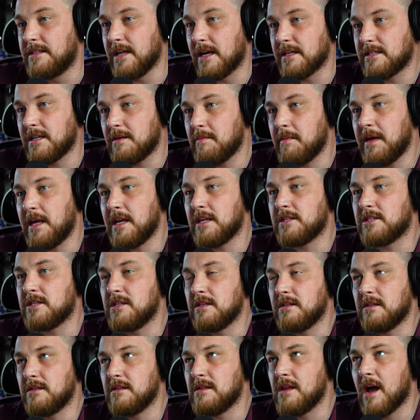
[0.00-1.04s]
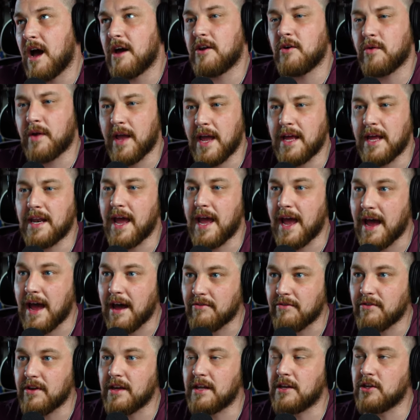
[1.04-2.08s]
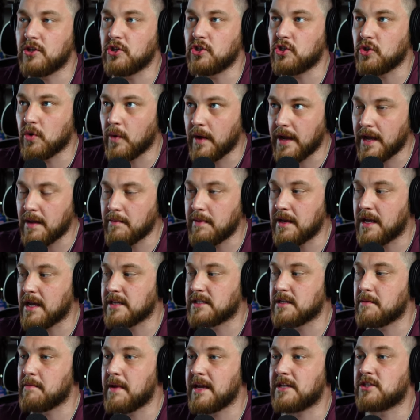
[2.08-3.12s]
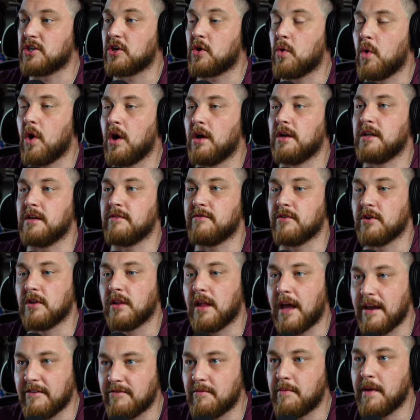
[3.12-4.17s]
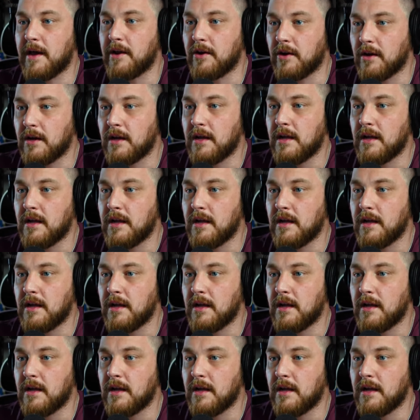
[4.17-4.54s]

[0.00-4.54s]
doesn't mean it's not okay to have it and enjoy it, because it makes the quality of your life better.